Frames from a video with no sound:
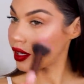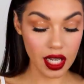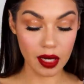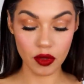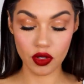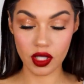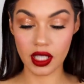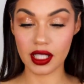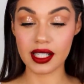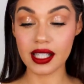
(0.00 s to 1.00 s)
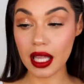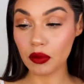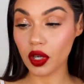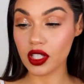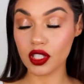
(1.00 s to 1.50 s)
And I'm using the same
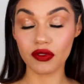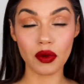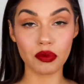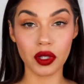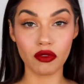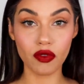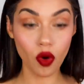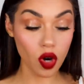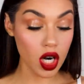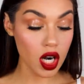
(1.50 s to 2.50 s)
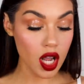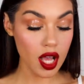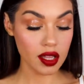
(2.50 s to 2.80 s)
bronzer from before,